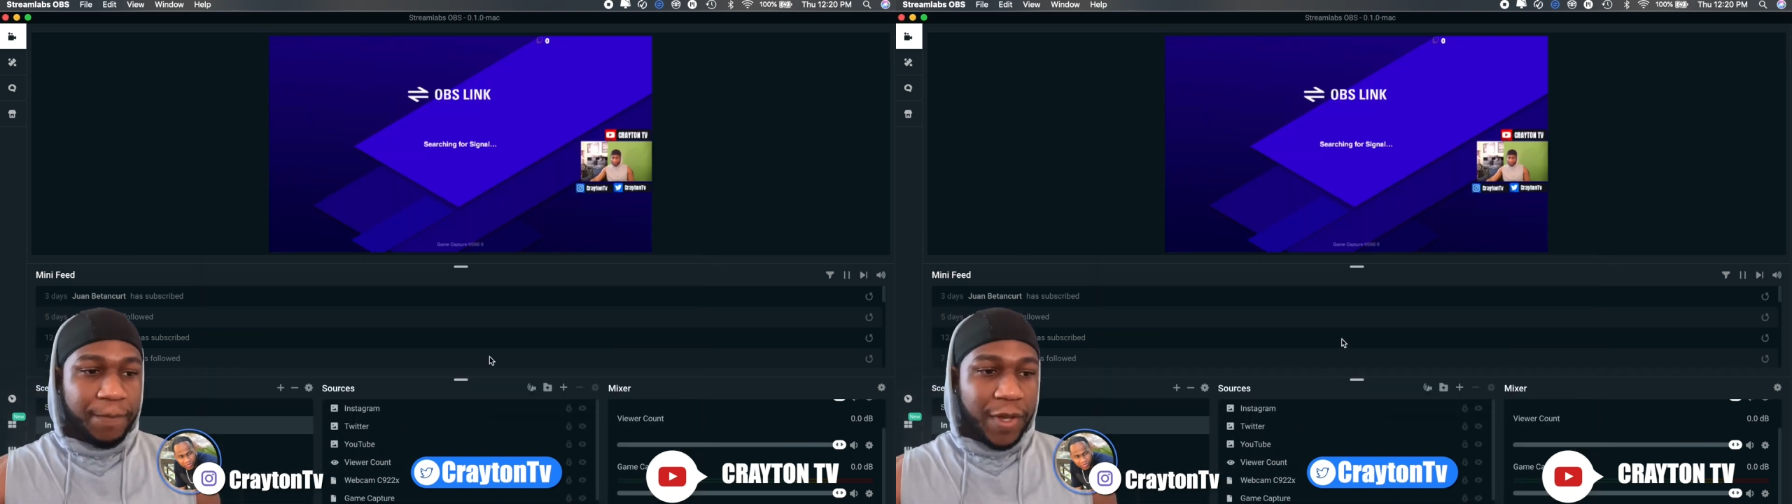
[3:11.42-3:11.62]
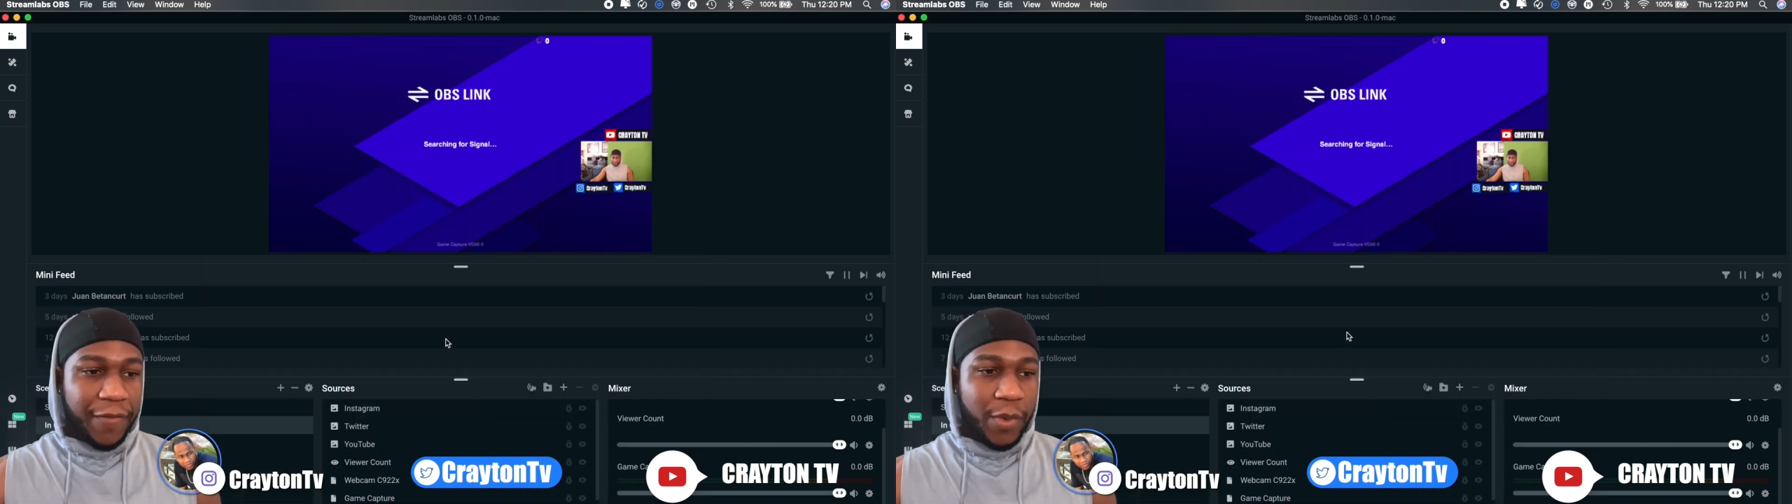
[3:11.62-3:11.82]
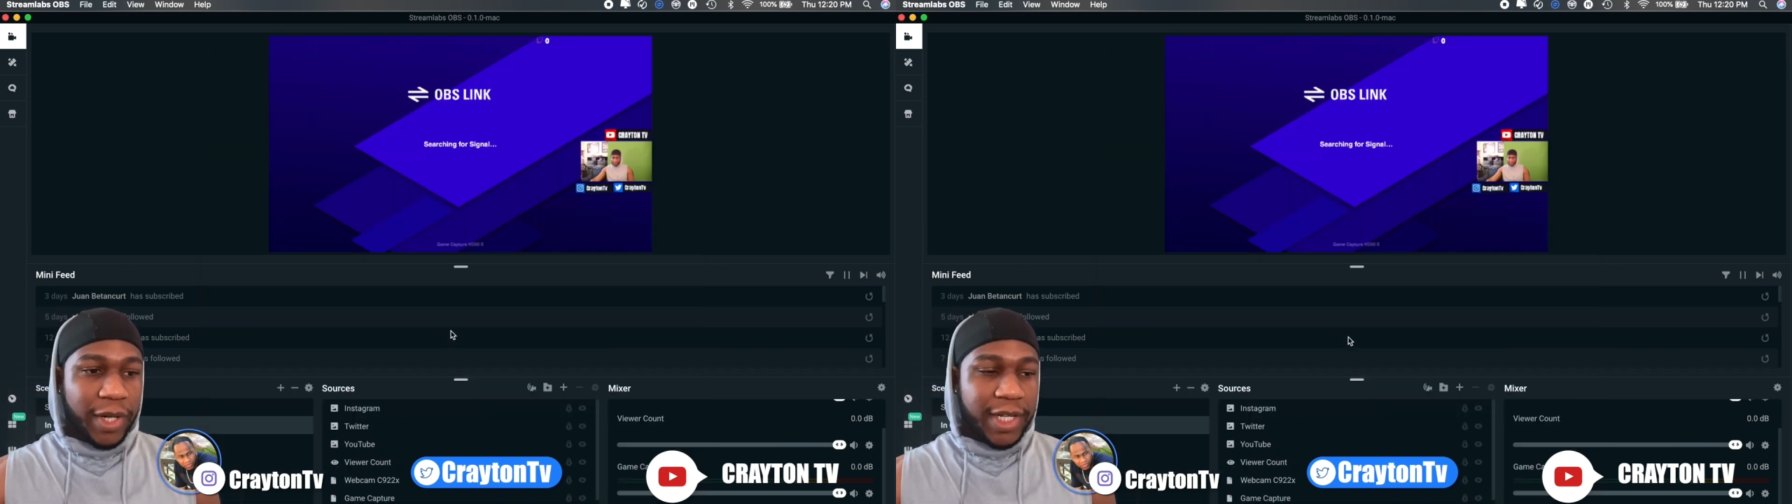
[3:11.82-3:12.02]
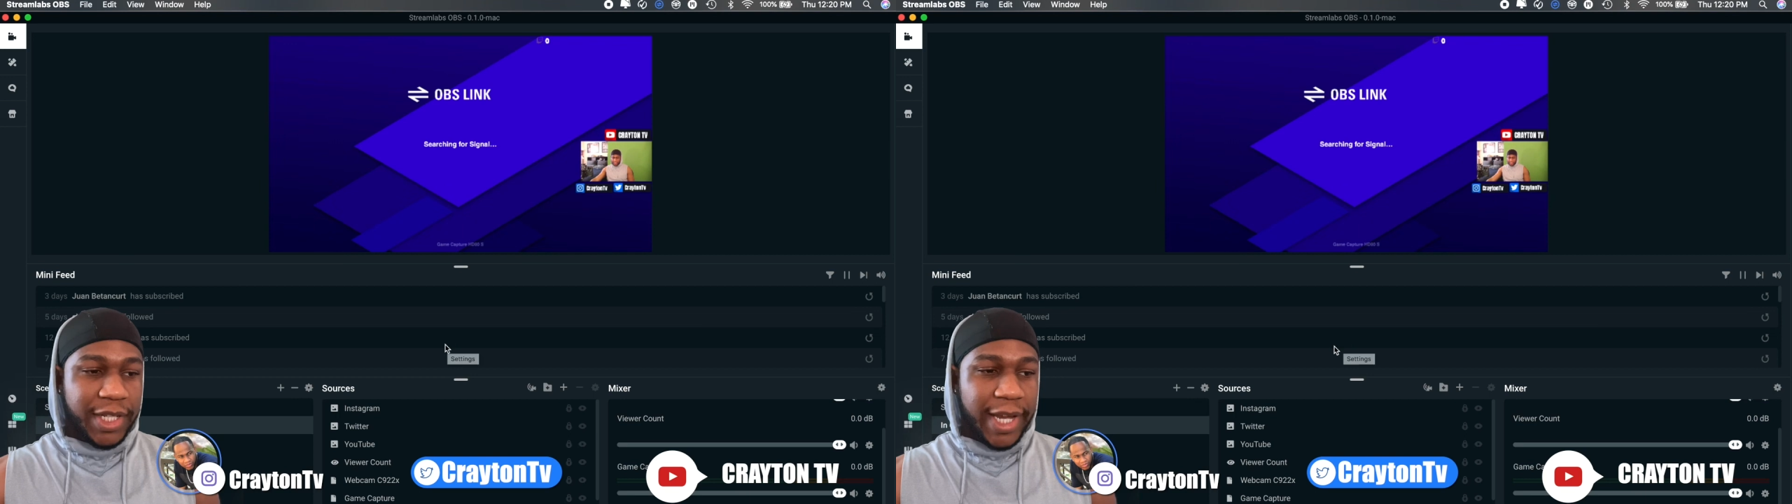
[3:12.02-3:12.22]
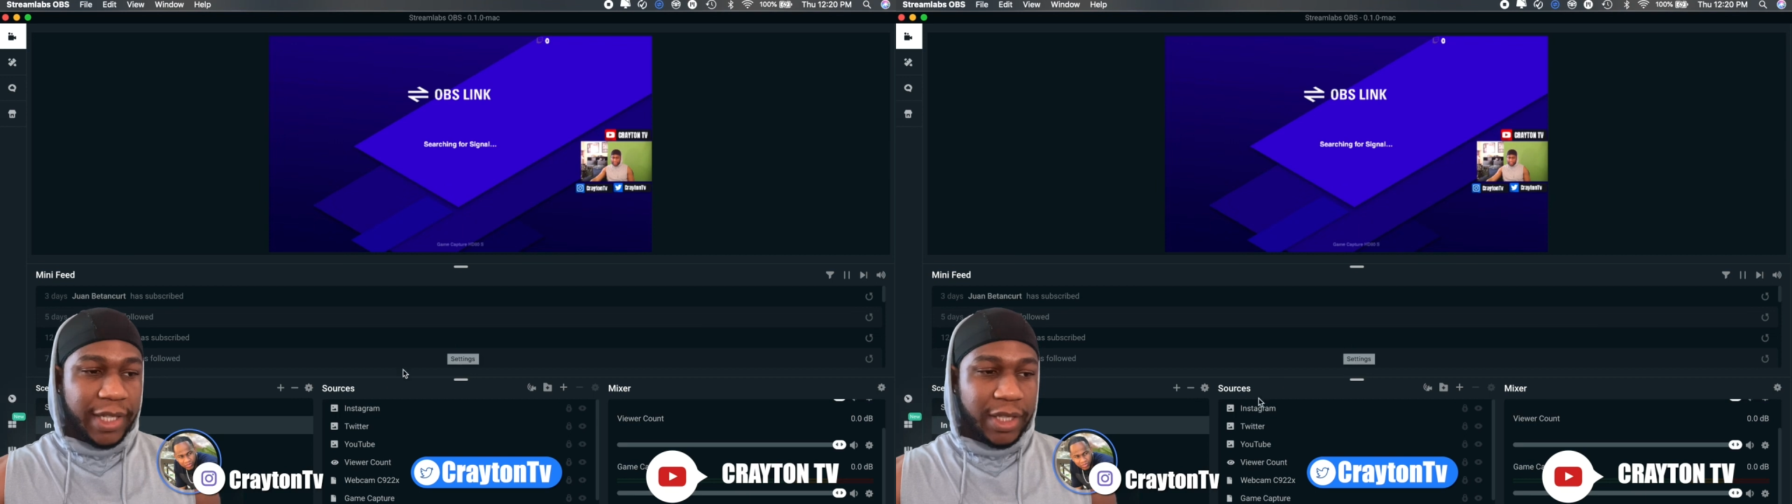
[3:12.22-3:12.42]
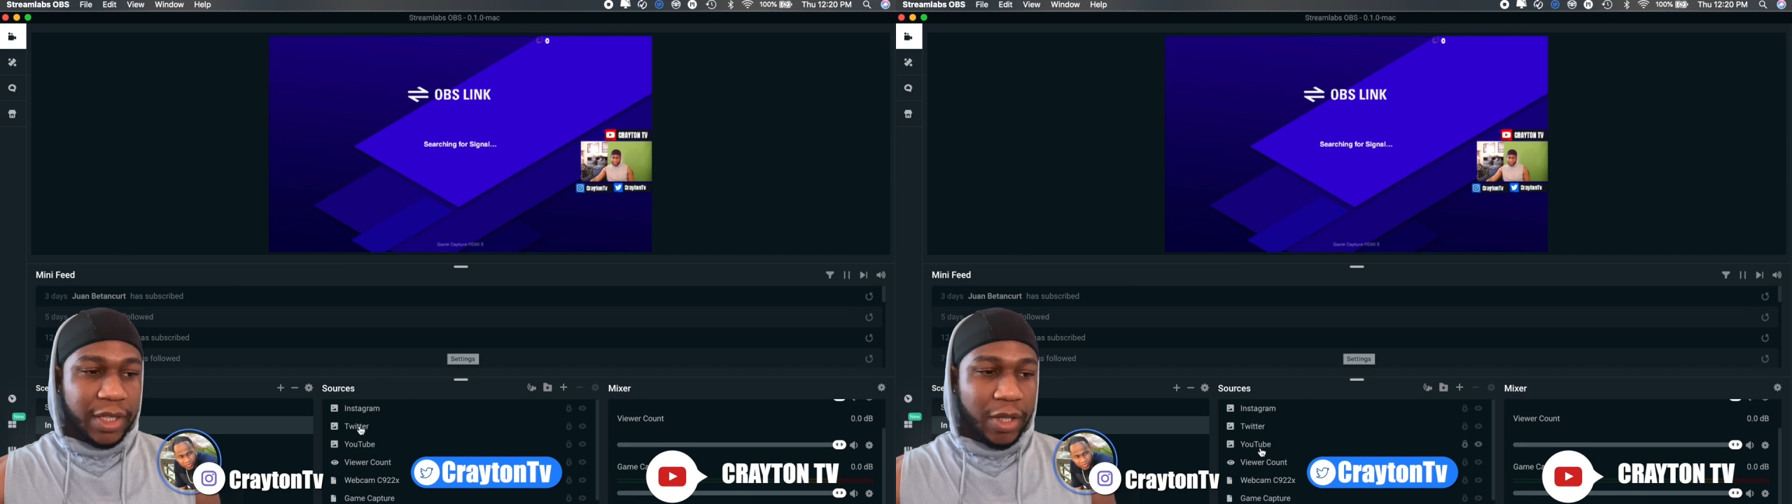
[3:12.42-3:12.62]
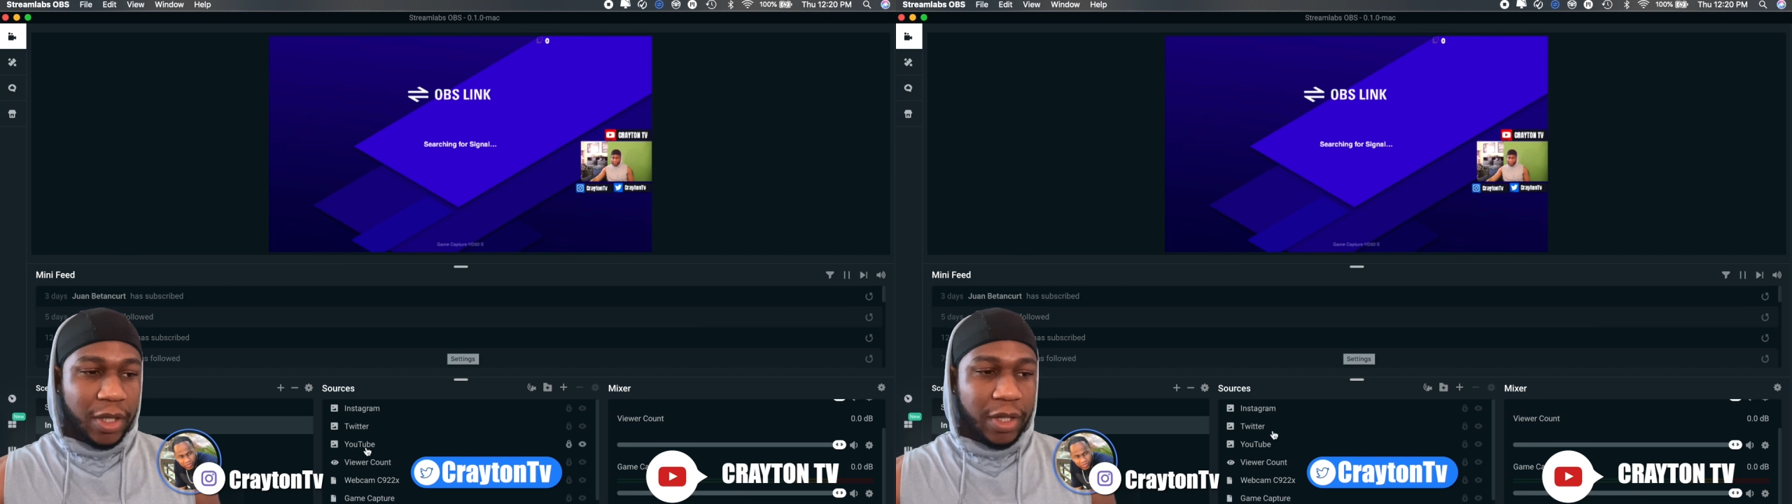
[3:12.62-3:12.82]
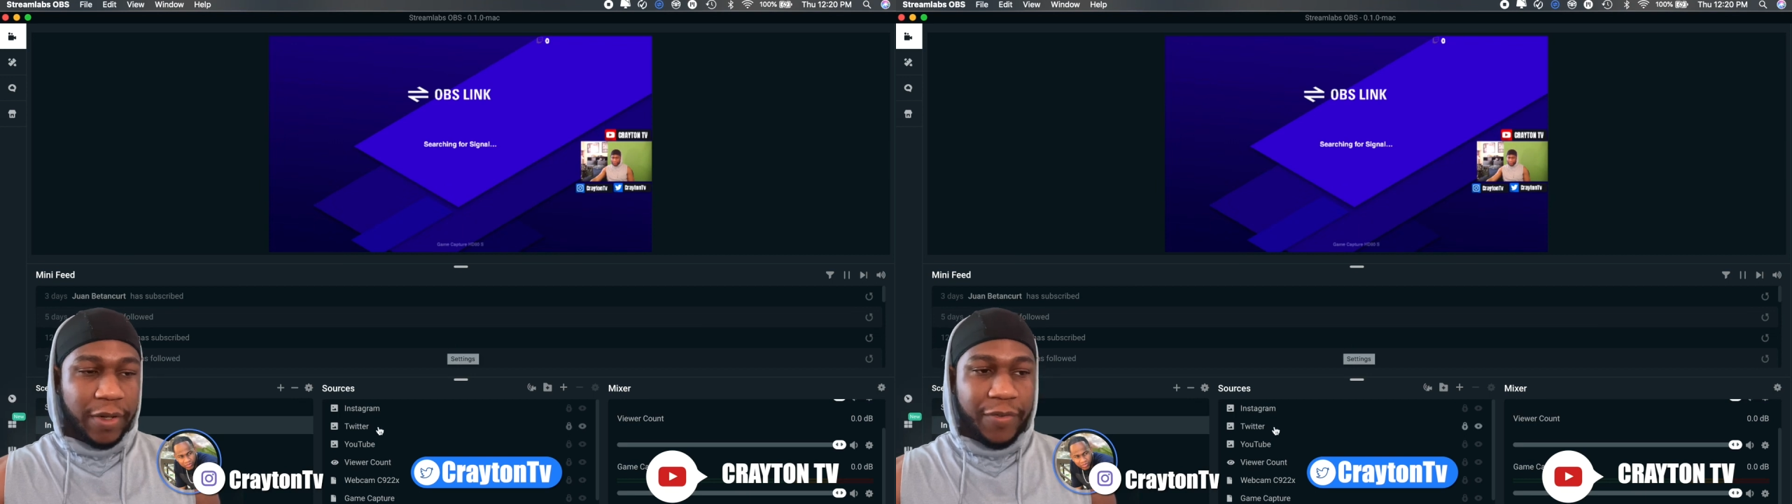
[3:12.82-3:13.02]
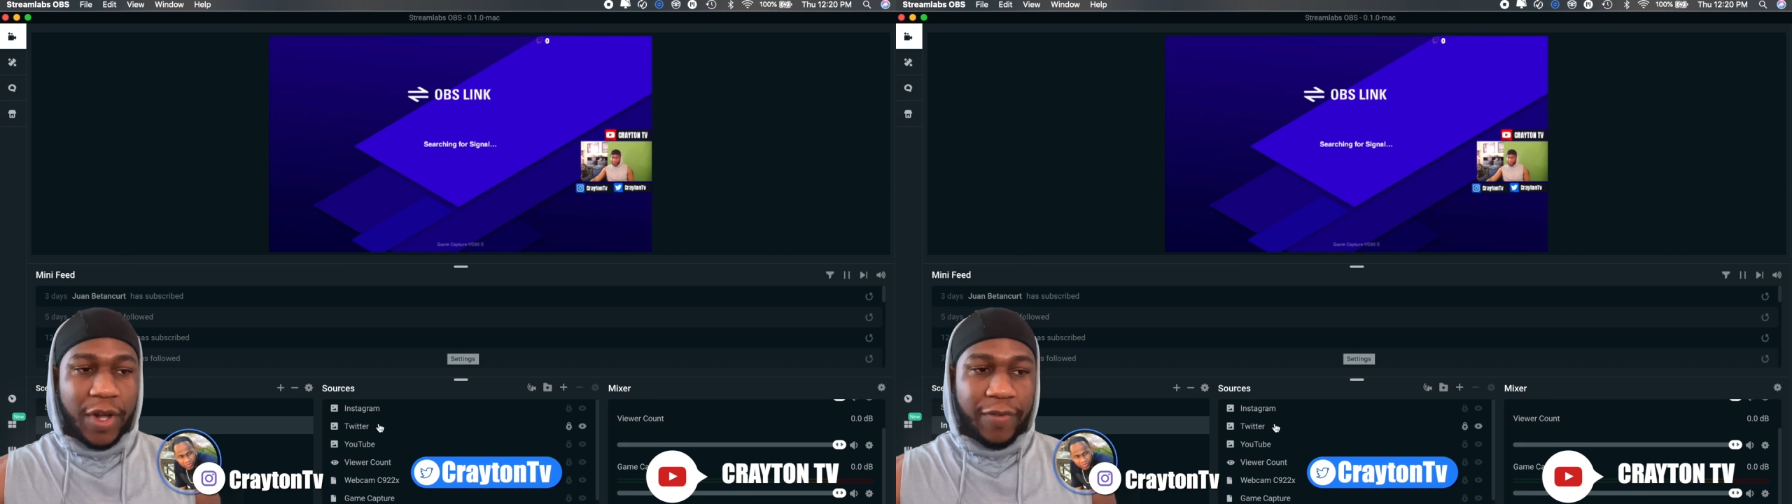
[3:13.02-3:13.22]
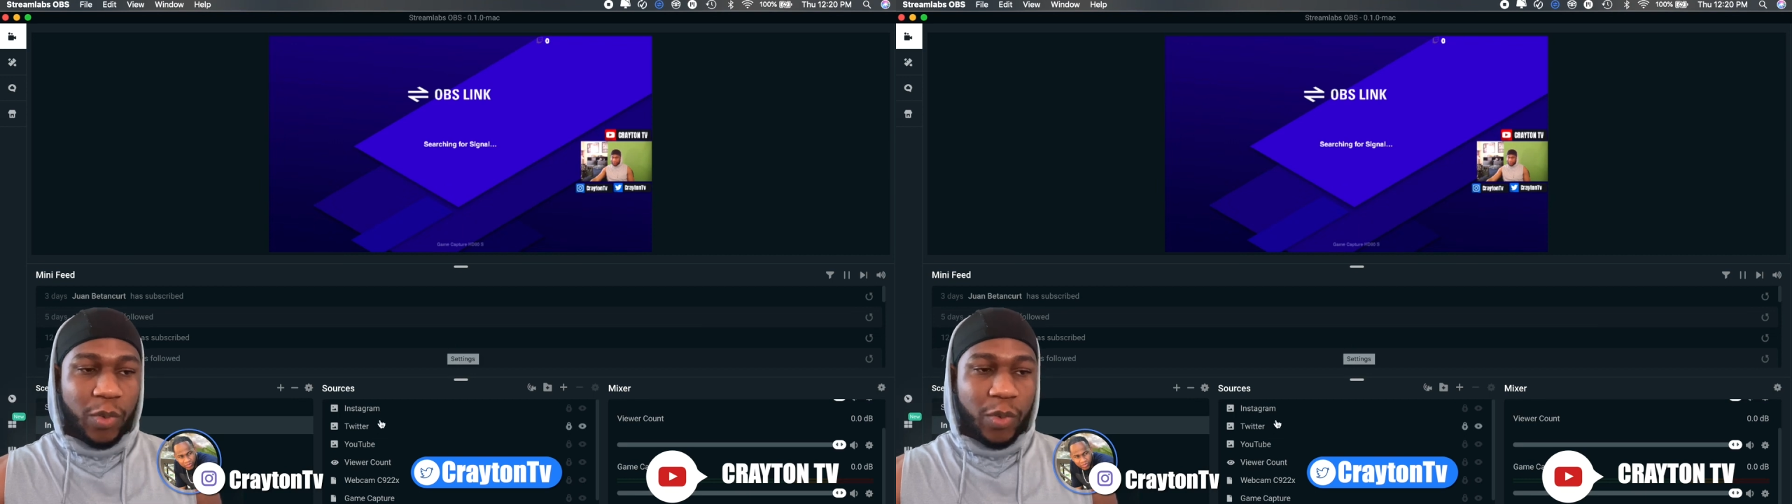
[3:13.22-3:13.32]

if you want to check your if you have a